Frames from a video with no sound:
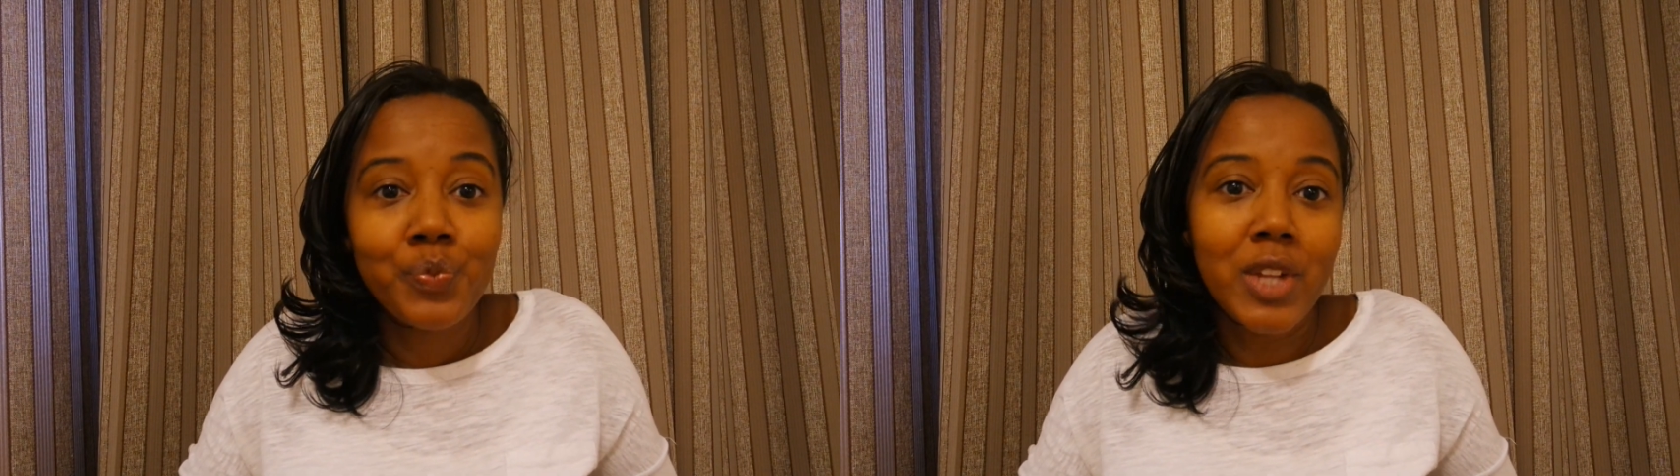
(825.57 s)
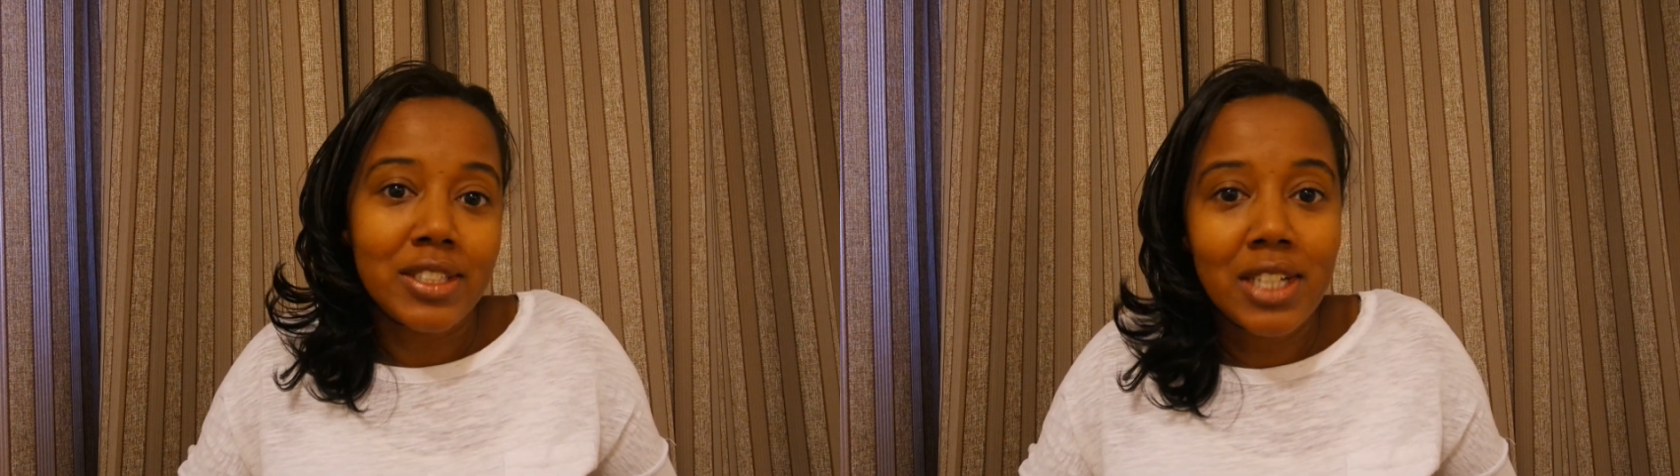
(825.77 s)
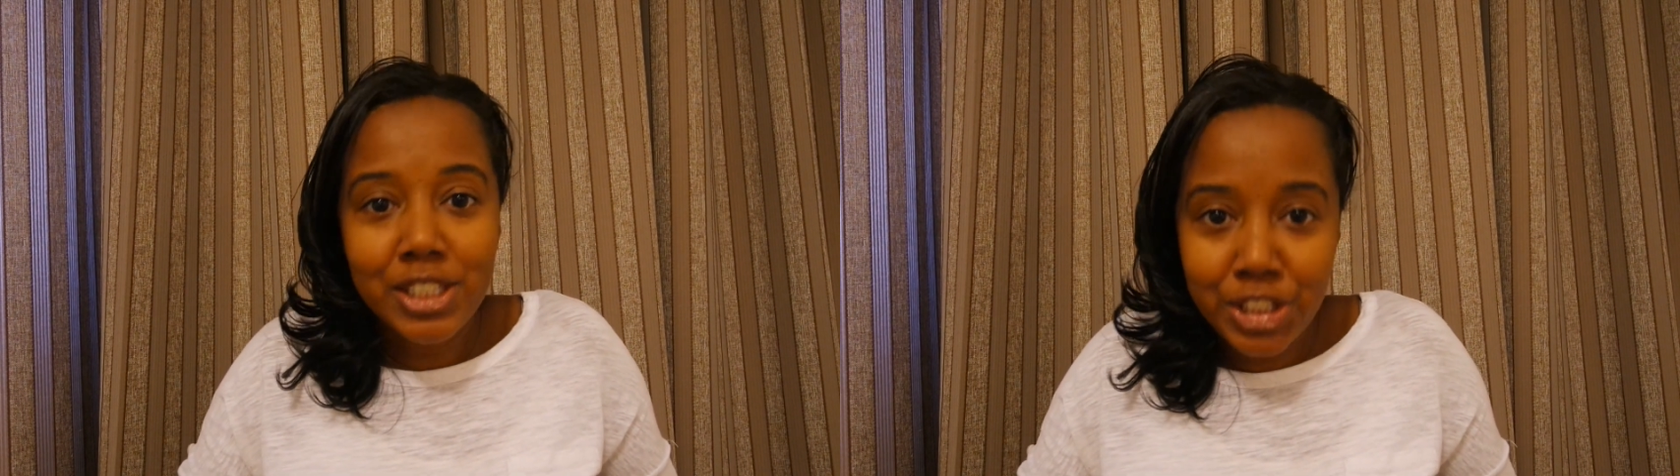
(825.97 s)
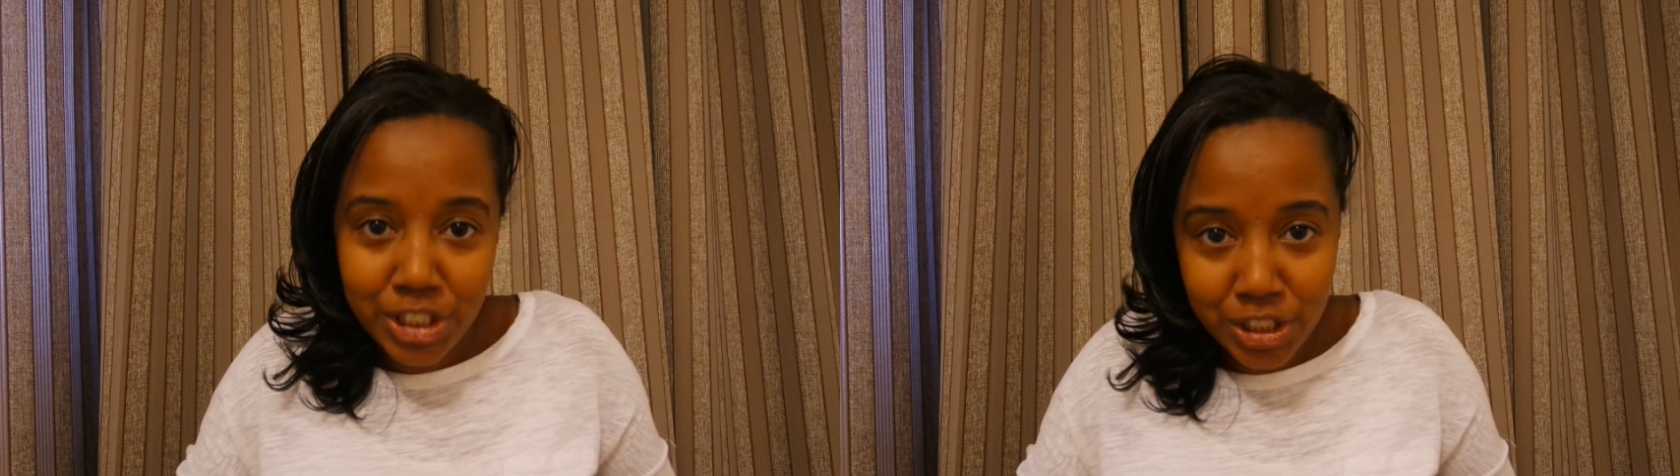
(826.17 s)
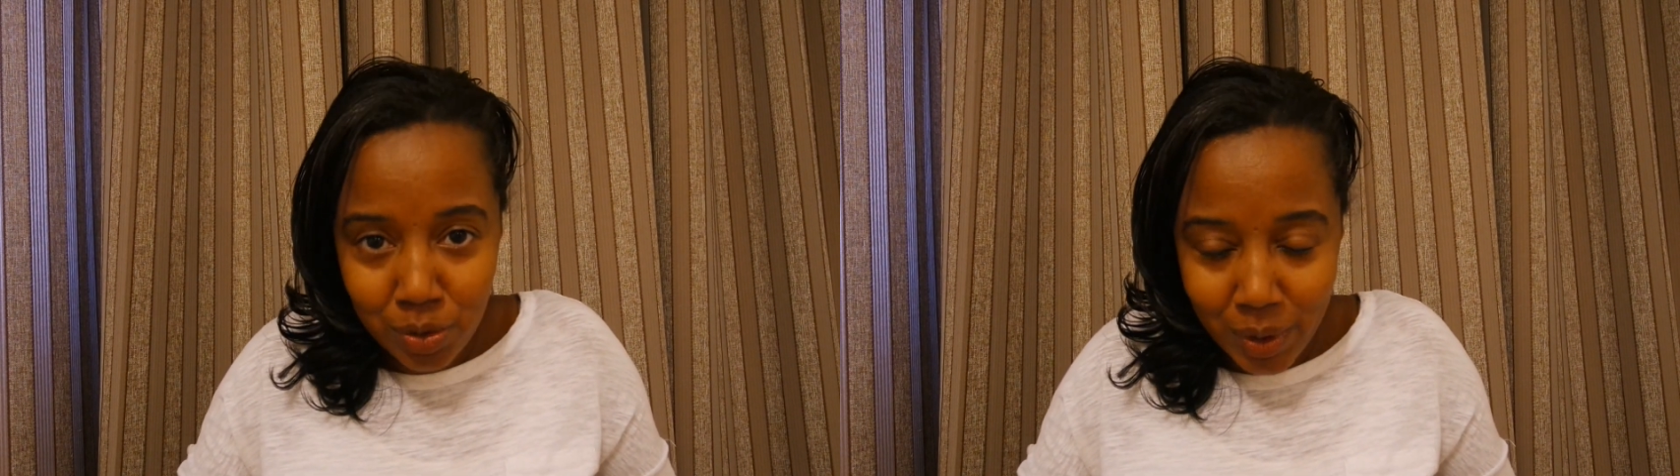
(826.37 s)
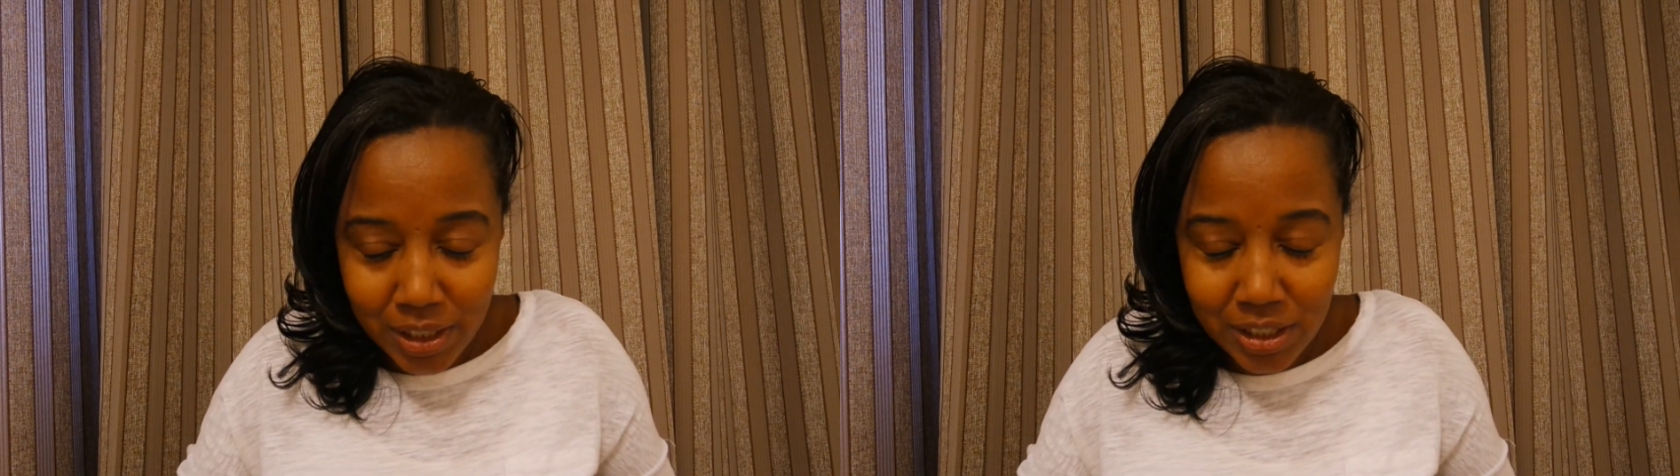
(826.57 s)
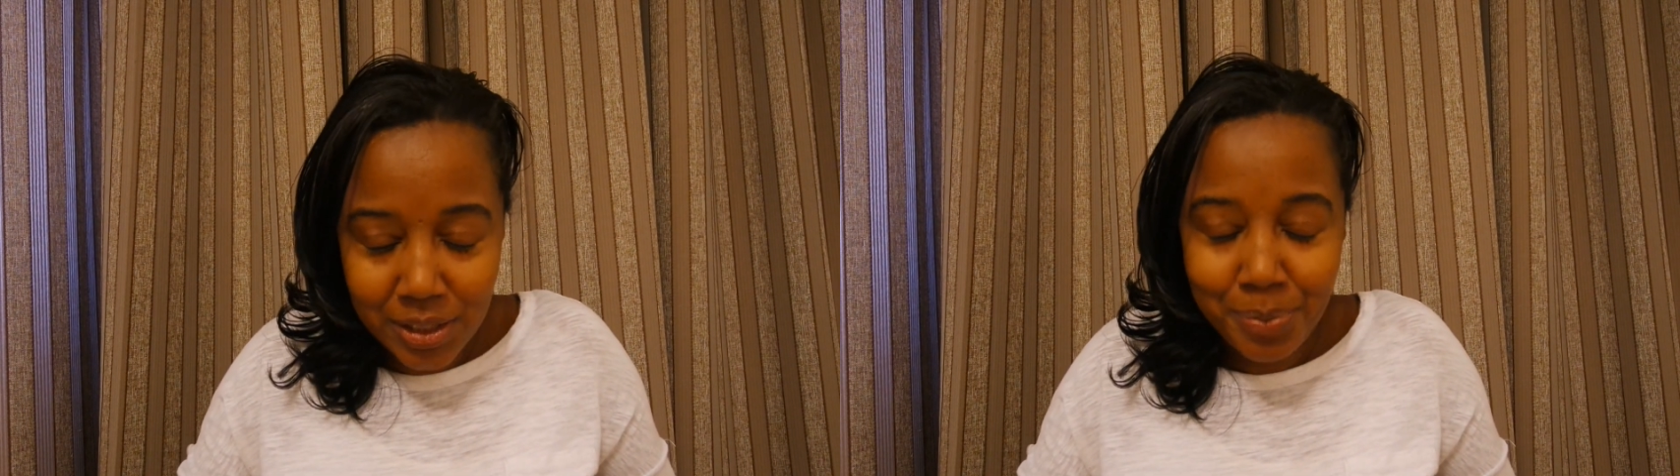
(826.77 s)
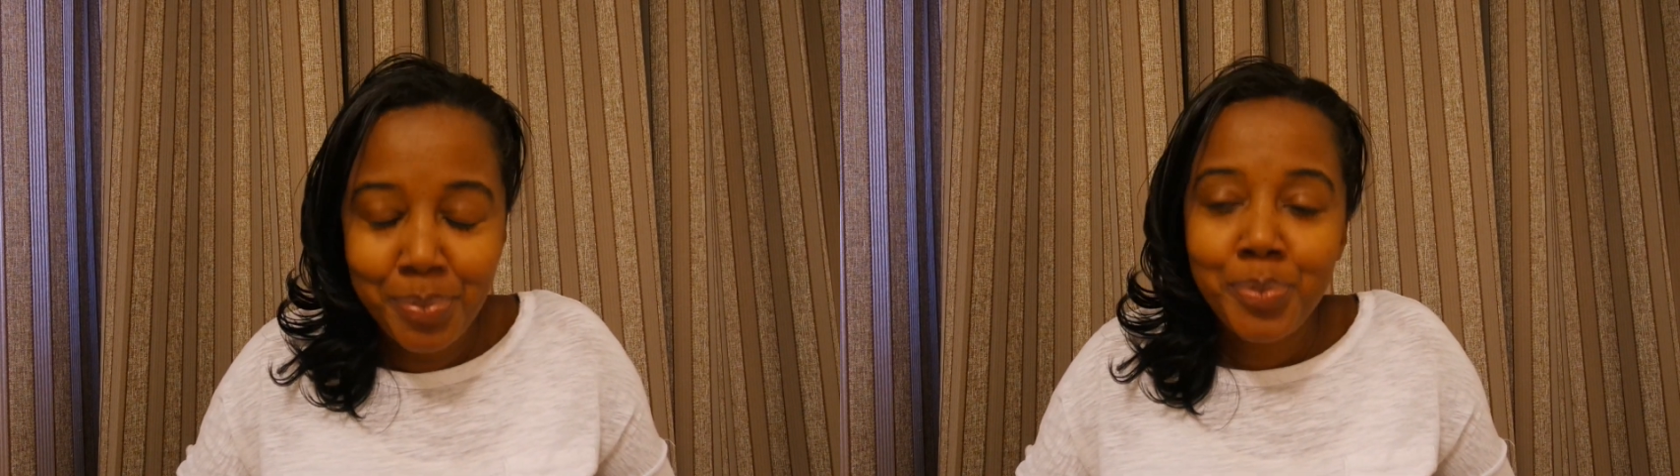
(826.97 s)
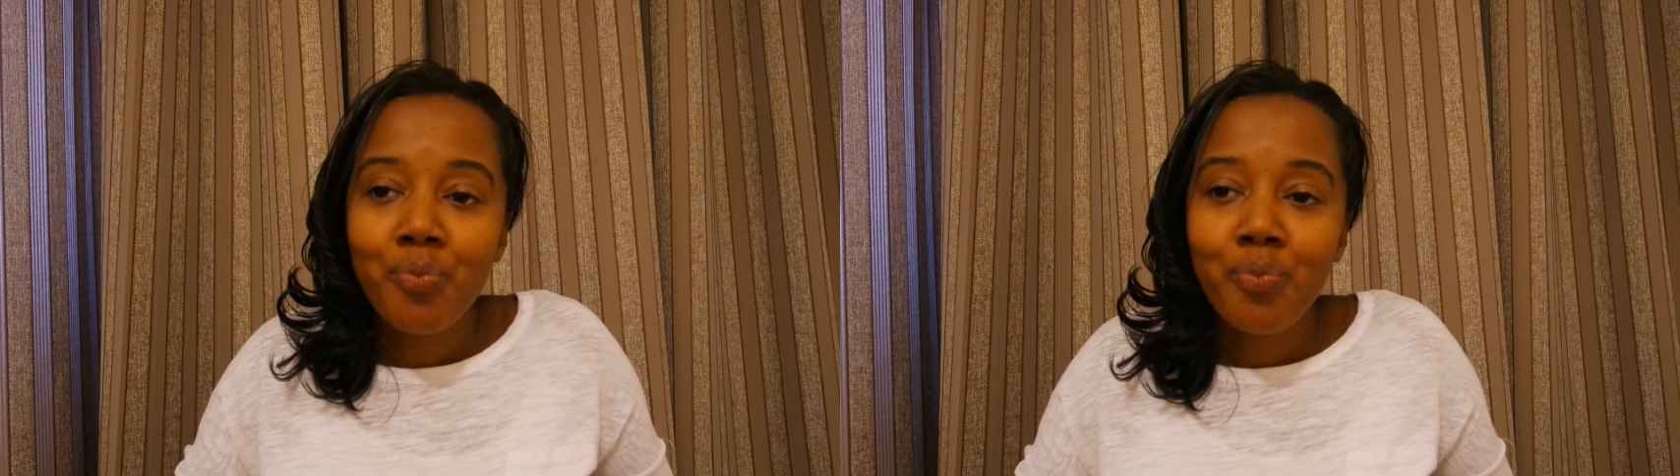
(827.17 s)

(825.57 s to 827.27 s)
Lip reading: That's not your situation.